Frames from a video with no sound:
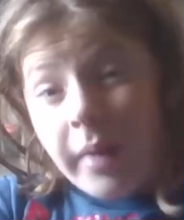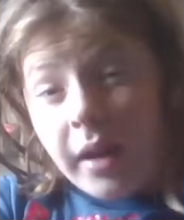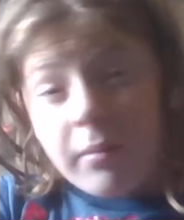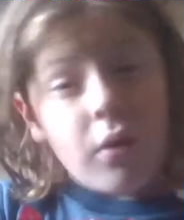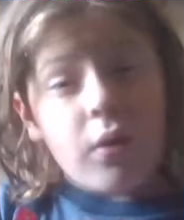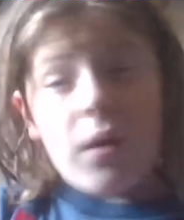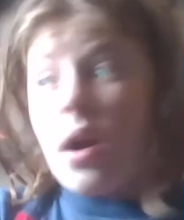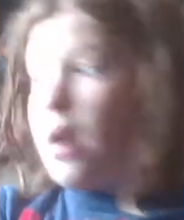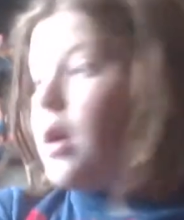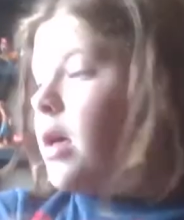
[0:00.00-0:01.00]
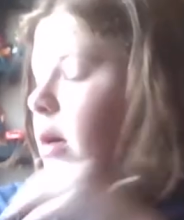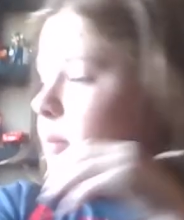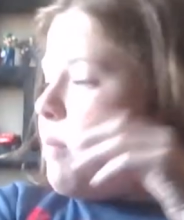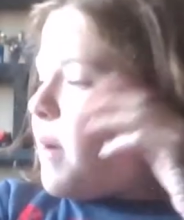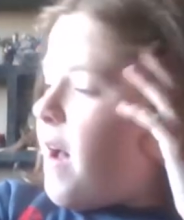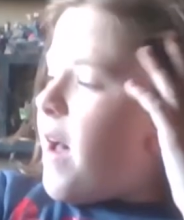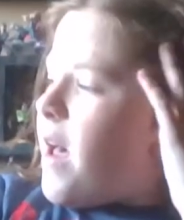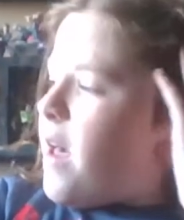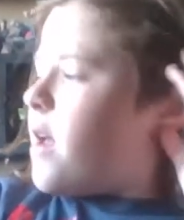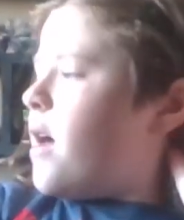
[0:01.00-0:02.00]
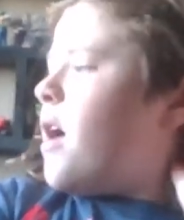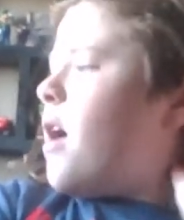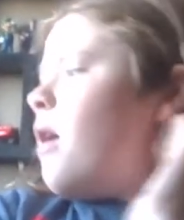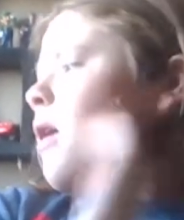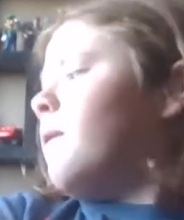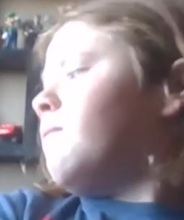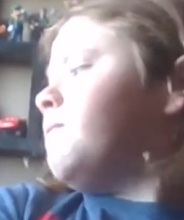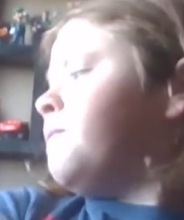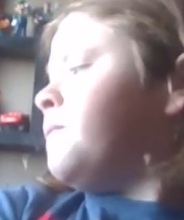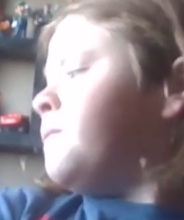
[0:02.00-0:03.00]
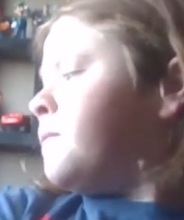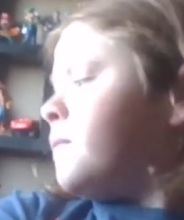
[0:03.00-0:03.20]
make more. But, so